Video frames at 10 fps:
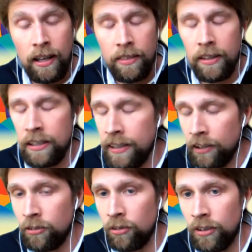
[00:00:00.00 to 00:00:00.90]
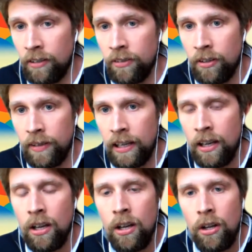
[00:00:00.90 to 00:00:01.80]
the national staff survey,
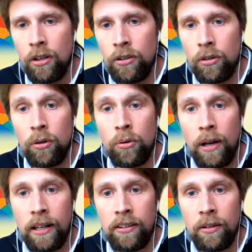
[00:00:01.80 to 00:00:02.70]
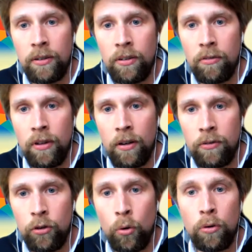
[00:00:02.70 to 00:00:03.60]
to do a series of
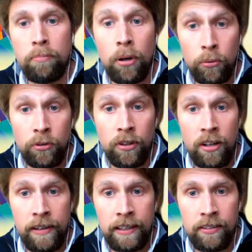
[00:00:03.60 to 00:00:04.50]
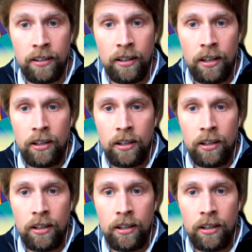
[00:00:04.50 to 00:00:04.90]
short pulse surveys.